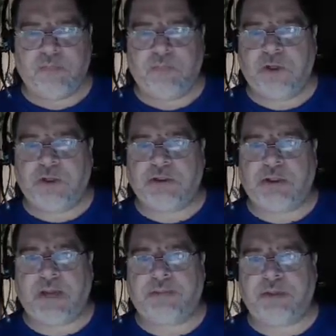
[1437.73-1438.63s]
You can
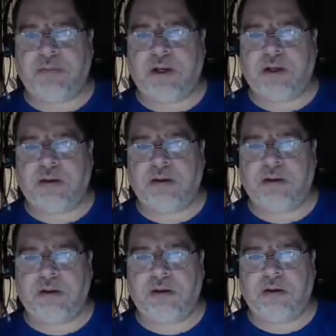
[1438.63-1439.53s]
slap somebody
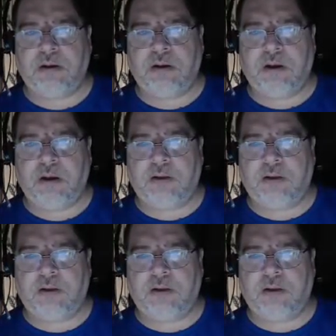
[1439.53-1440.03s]
and